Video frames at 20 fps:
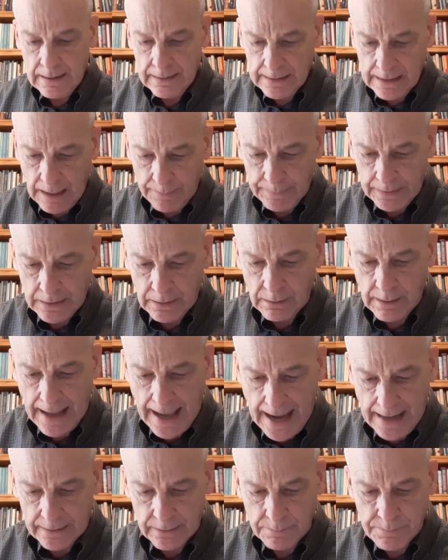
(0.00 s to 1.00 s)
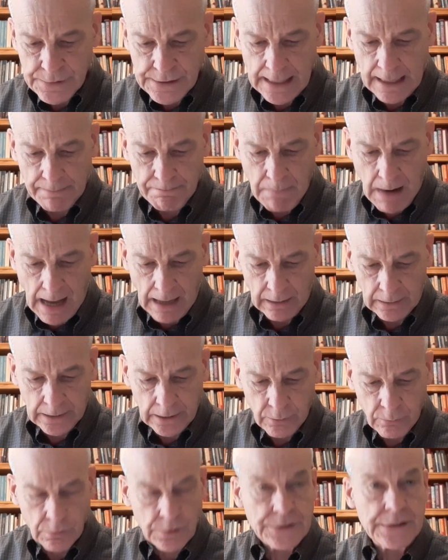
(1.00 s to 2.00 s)
chemical atoms and
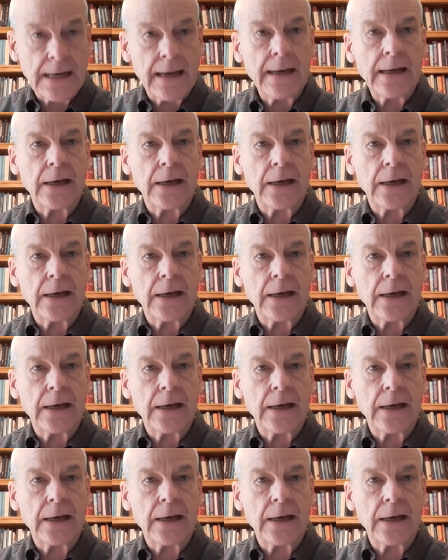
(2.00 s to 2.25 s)
molecules.